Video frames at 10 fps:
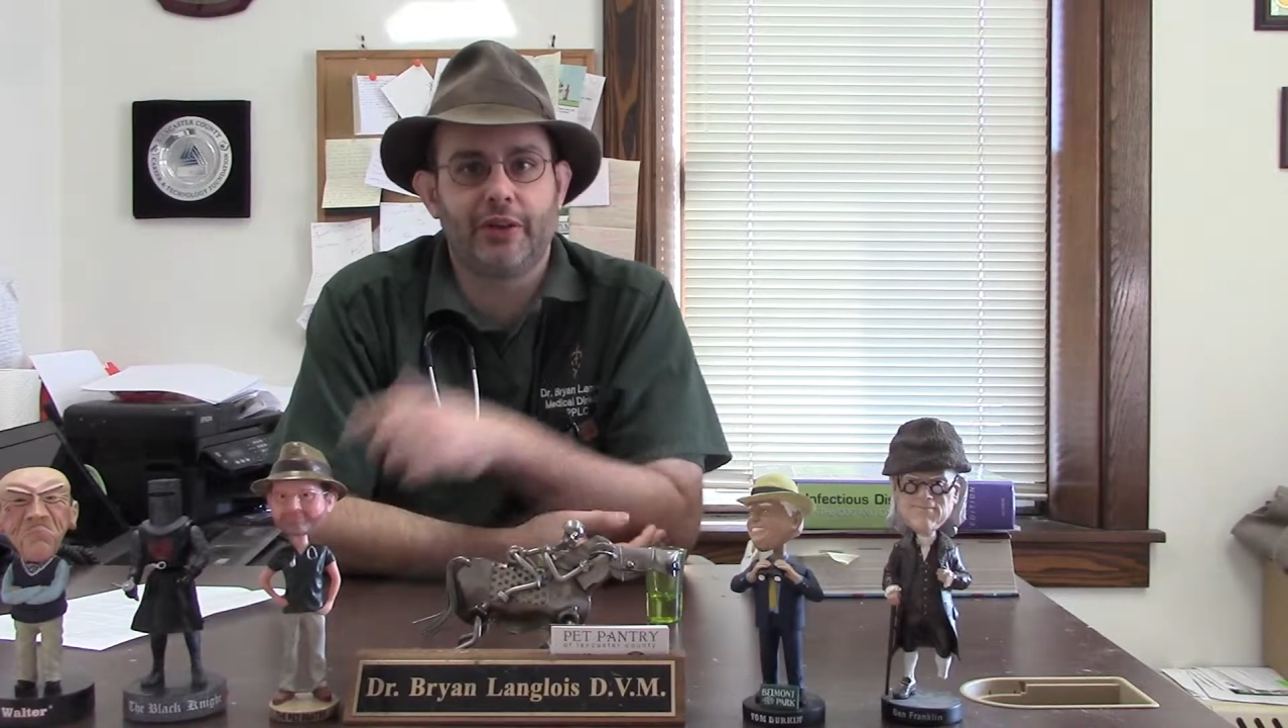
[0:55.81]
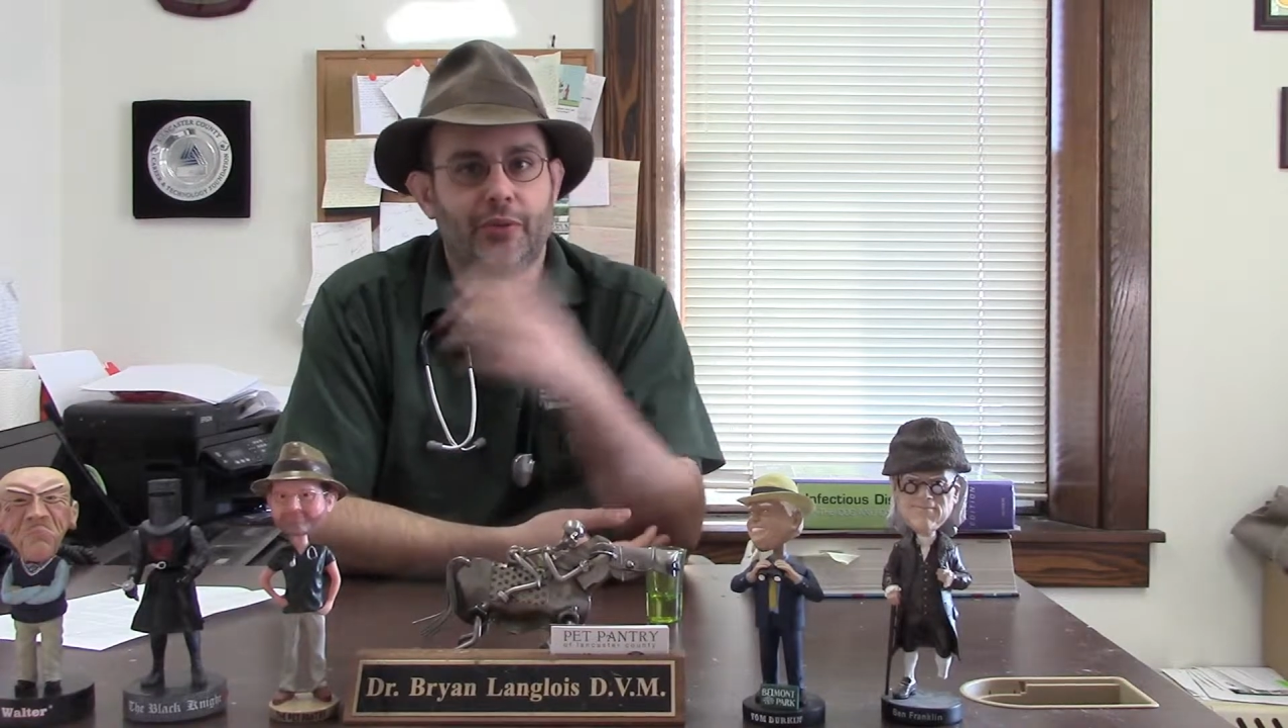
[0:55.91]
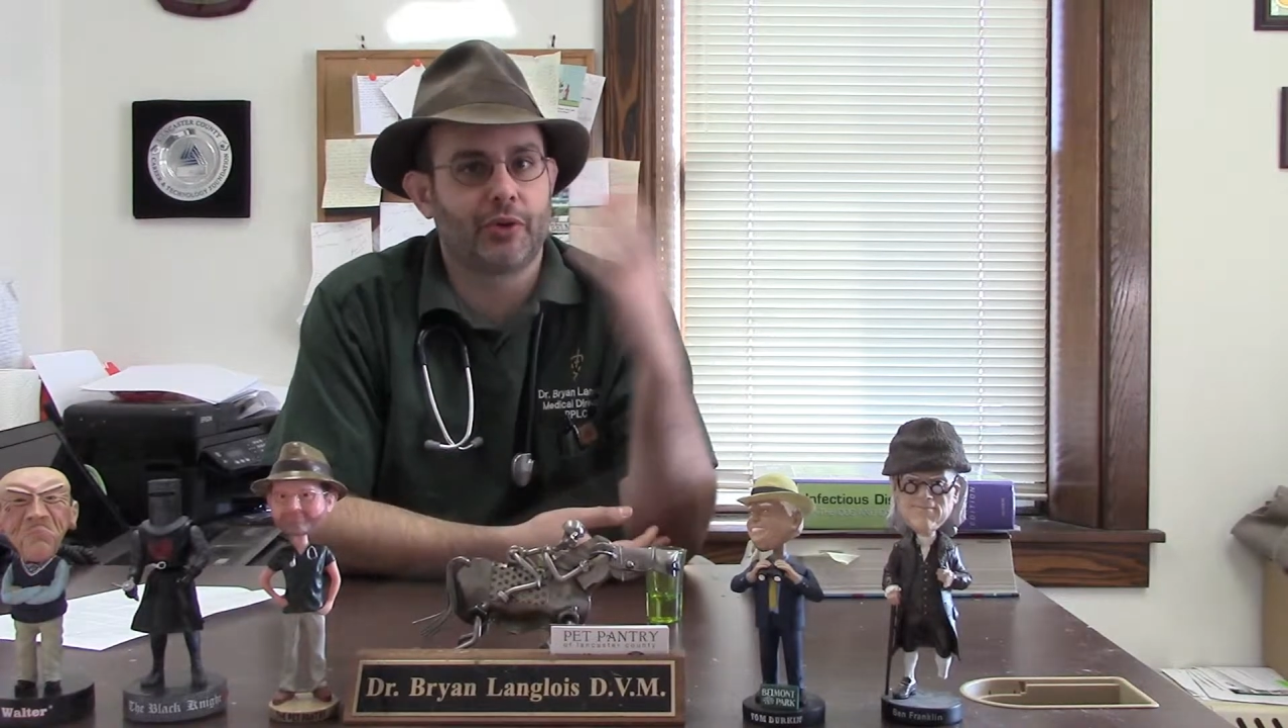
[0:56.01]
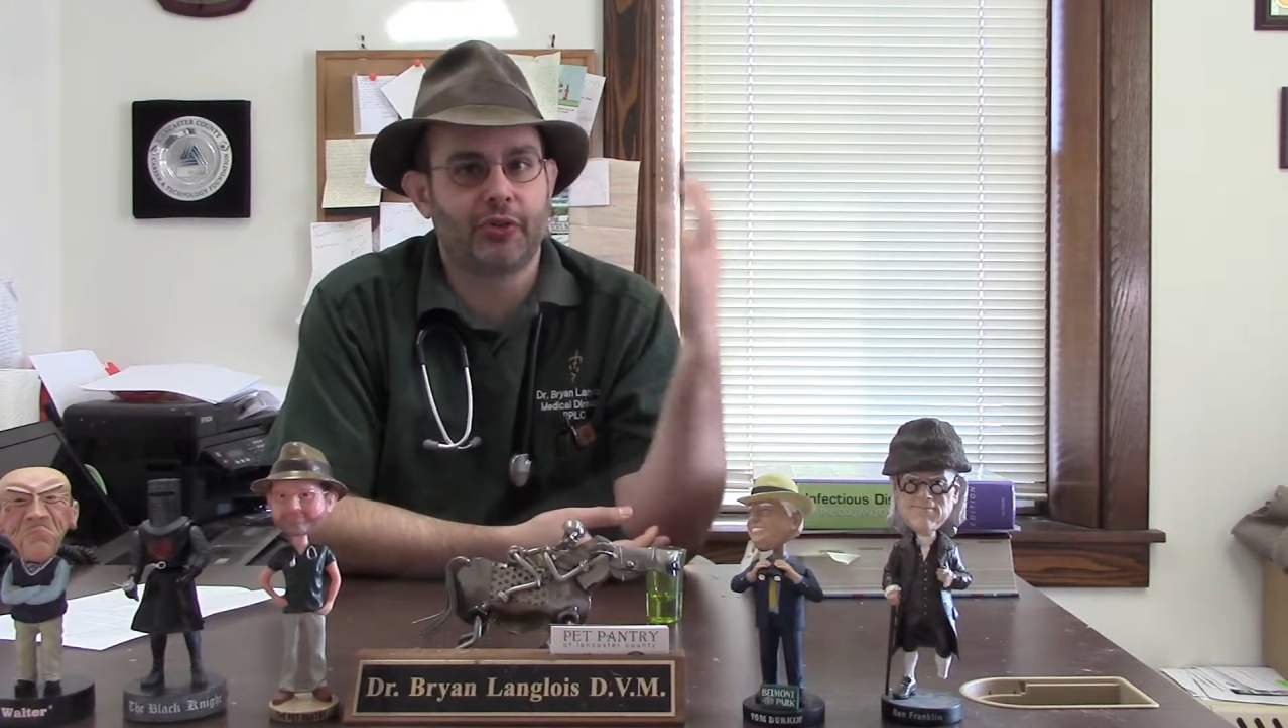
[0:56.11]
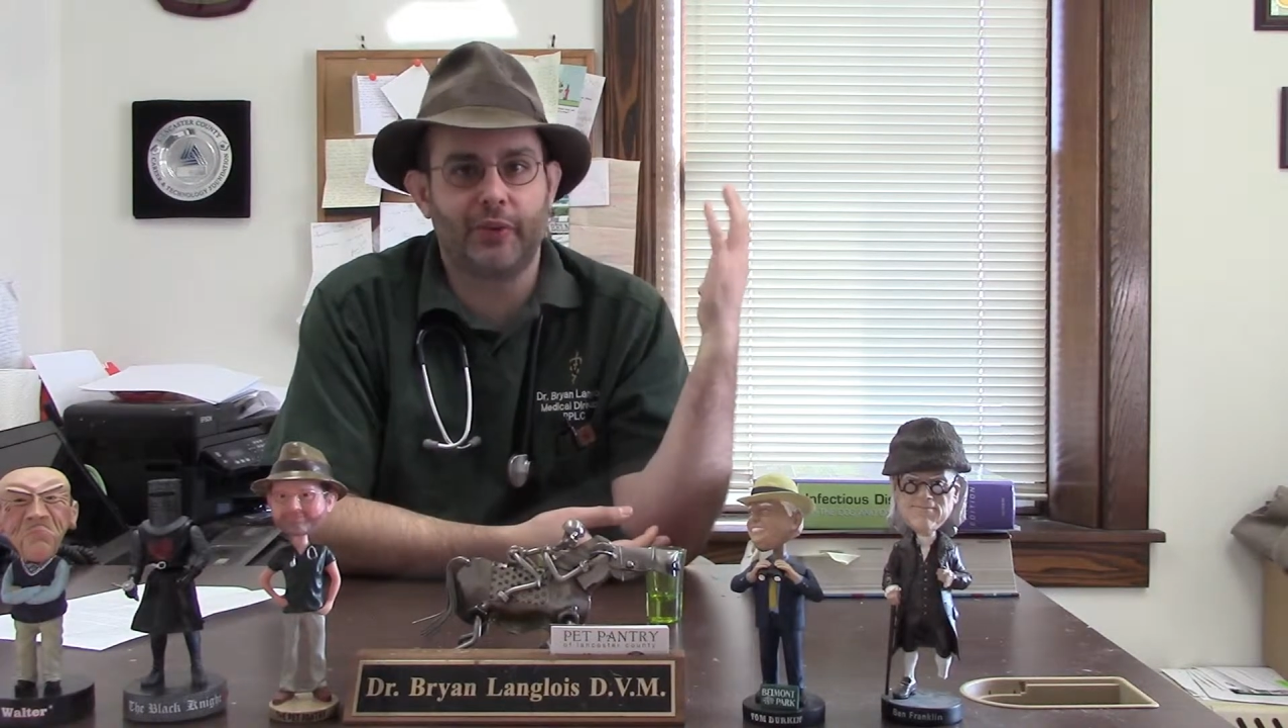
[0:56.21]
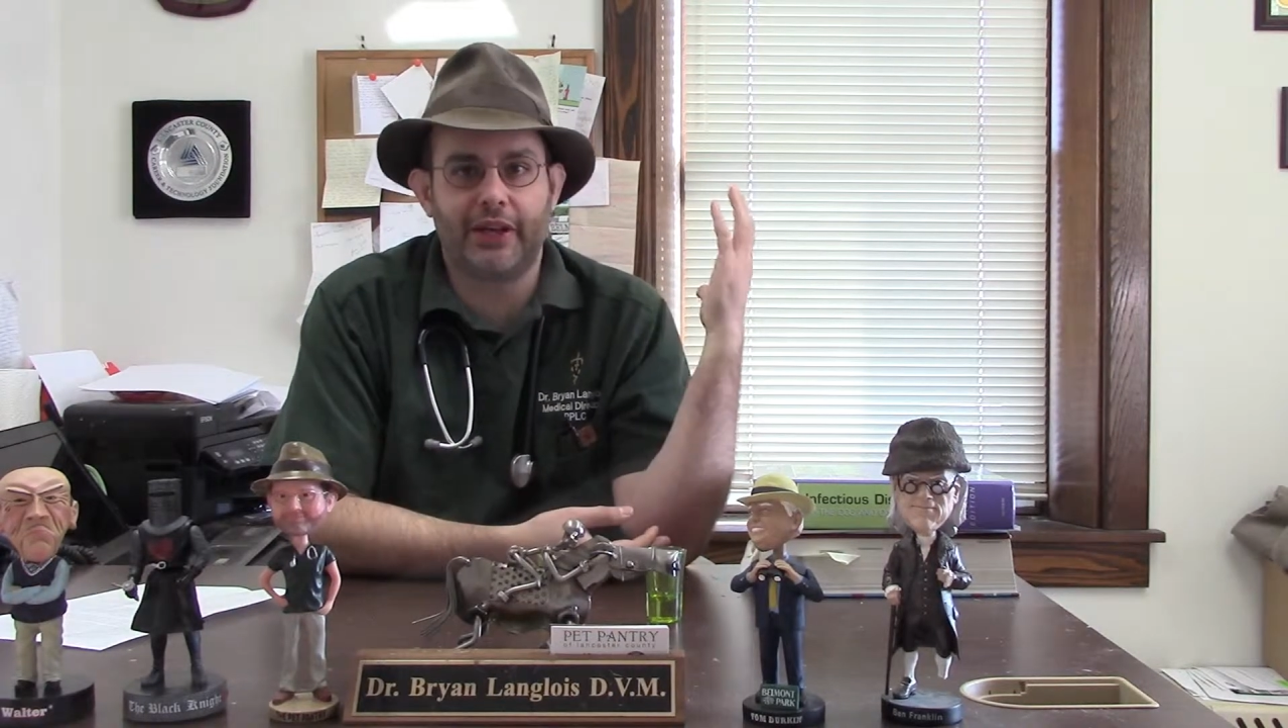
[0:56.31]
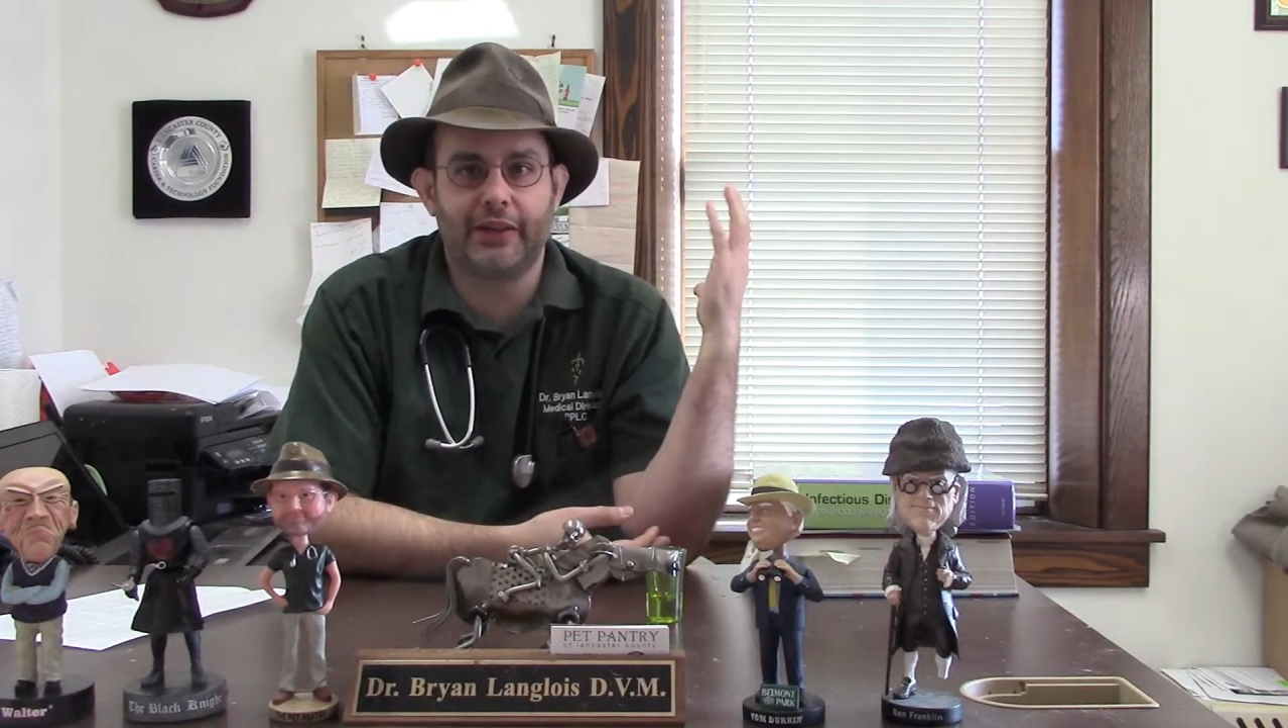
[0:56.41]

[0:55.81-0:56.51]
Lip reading: and of course we